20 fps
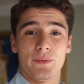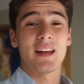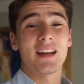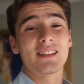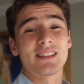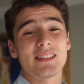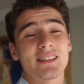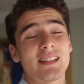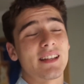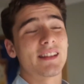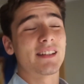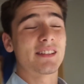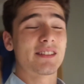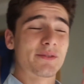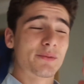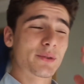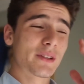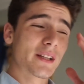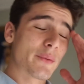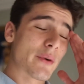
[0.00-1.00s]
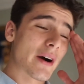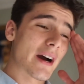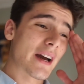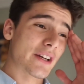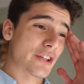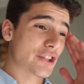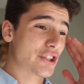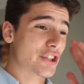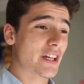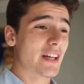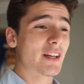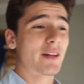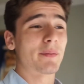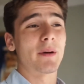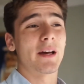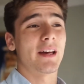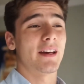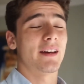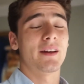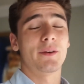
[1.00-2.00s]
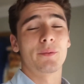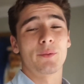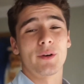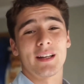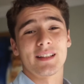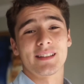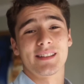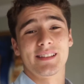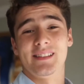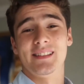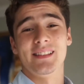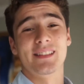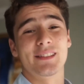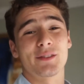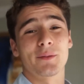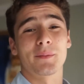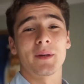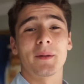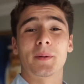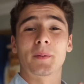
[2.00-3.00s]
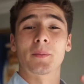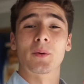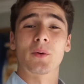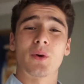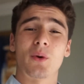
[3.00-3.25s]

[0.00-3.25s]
And as I said, this is really why I shake my head when I see so many people